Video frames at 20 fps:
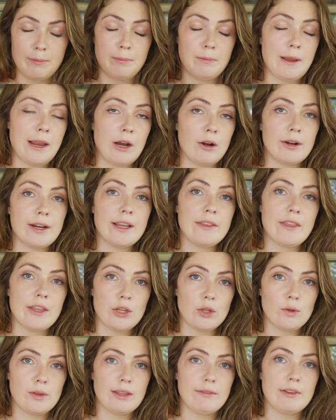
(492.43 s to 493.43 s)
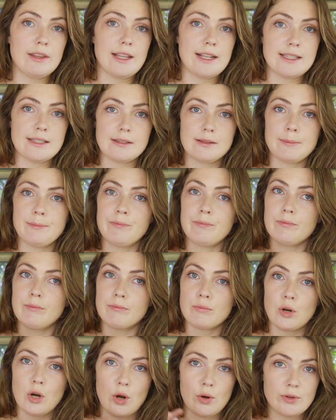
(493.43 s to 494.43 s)
area that you live in that's
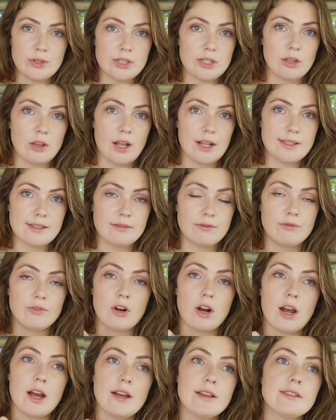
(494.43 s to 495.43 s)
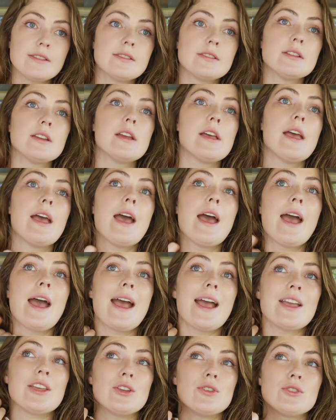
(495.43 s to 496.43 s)
prone to lots of frost,
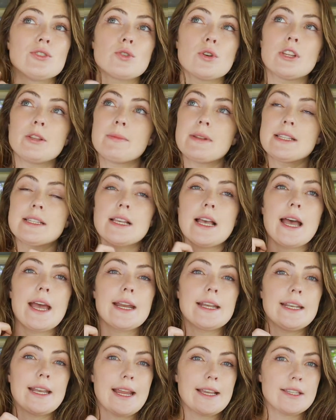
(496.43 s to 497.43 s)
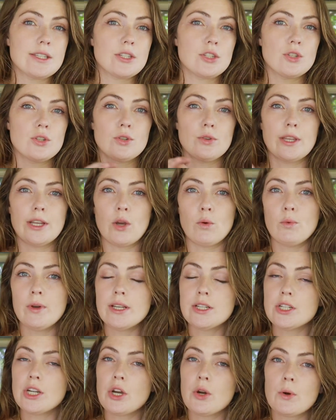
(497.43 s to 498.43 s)
you store them inside next to like a
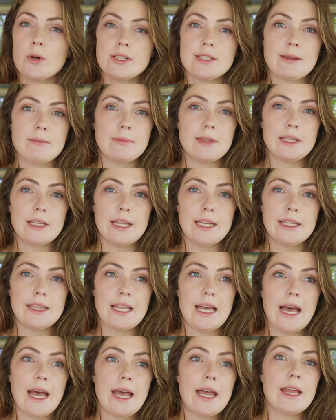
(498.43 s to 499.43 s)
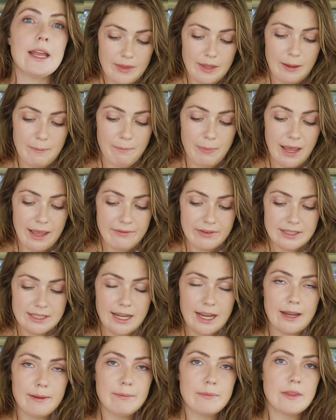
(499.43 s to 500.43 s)
window or something like that. By the
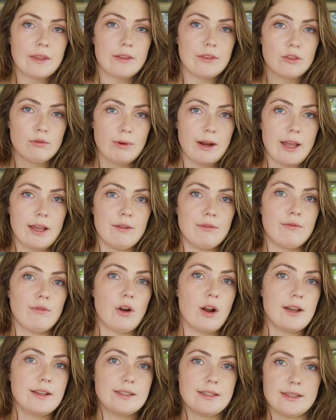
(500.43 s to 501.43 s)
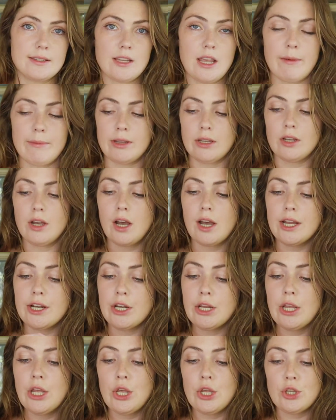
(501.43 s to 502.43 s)
time the threat of frost has come and gone,
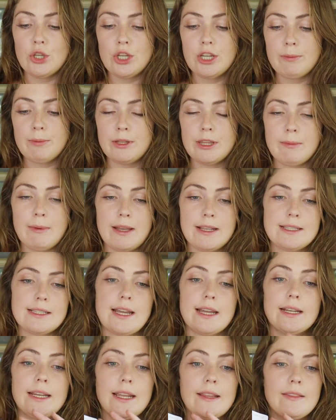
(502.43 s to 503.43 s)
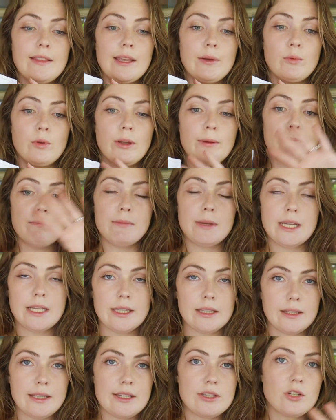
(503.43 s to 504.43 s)
you can put them outside and they will
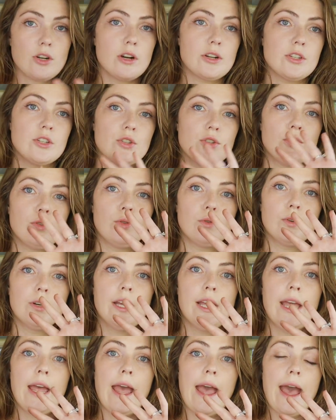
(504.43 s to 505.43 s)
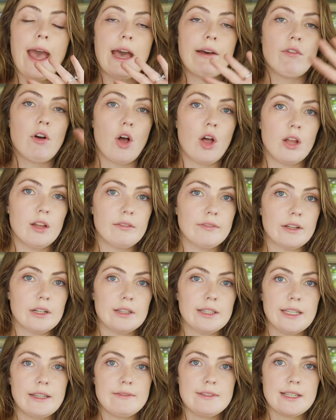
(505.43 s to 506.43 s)
immediately start to have all of their
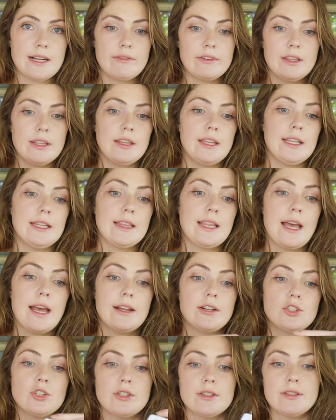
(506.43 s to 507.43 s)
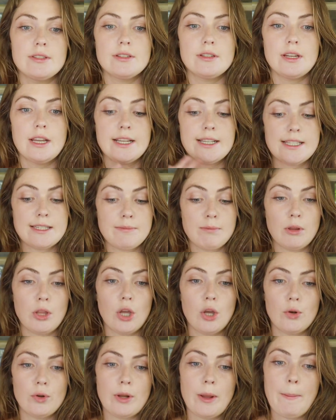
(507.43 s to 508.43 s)
leaves and everything like that just
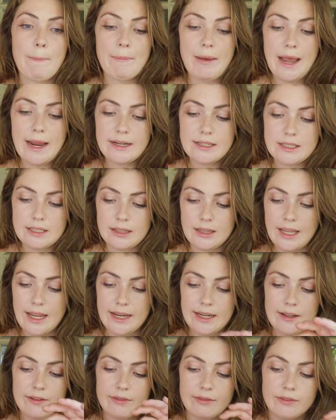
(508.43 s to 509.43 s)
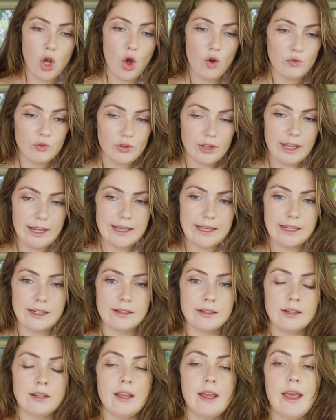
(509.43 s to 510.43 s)
explode back to life. Hopefully I
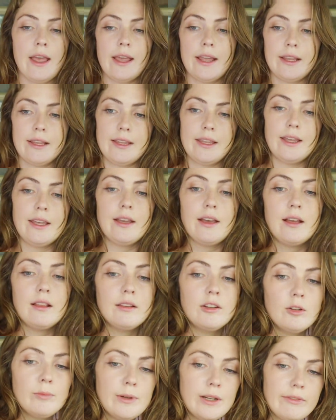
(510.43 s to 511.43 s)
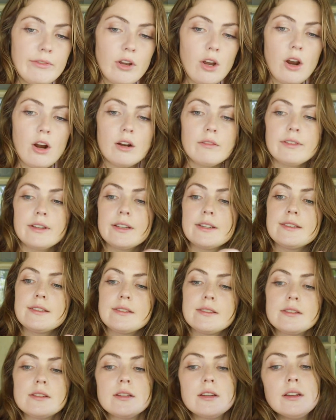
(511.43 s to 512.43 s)
can get a little bit of a
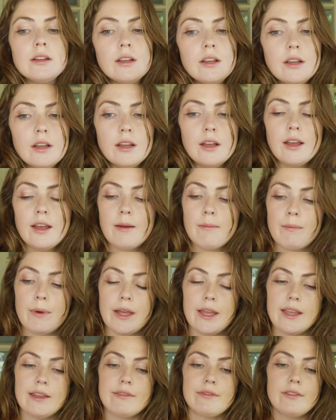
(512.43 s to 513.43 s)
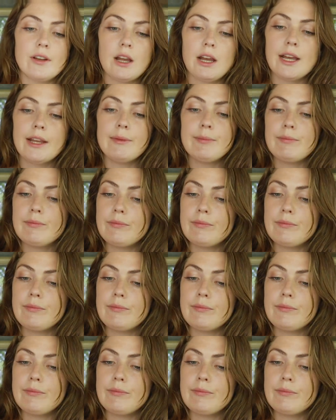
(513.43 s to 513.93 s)
harvest, but if not,